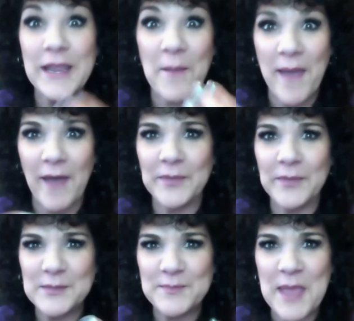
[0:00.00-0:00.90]
about
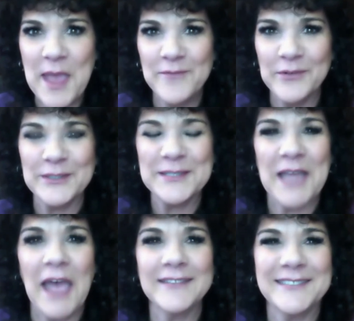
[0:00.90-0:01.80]
this behavioral
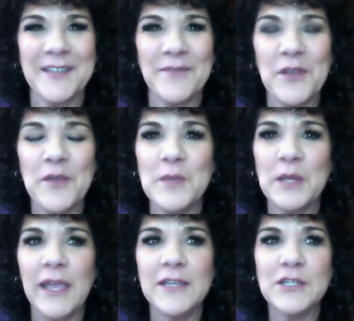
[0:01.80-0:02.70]
style stuff and
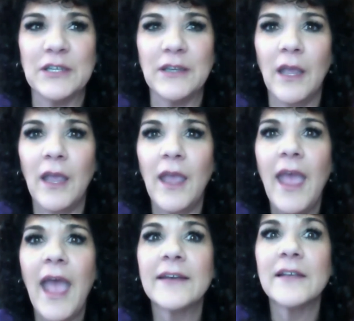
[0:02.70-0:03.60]
communication,
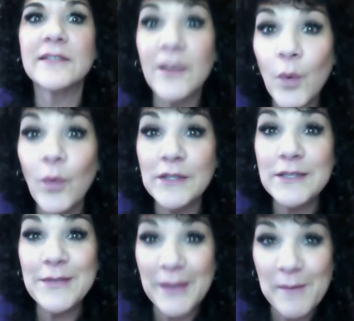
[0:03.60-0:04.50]
and I'll say, well, what do
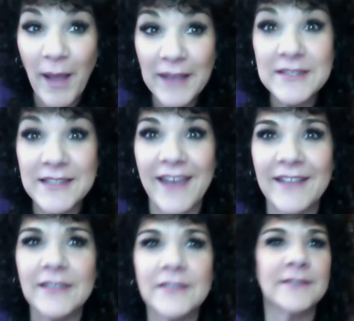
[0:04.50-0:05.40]
you think my
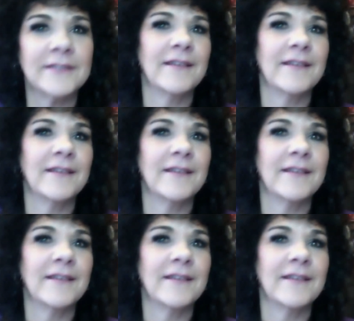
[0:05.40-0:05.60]
style is?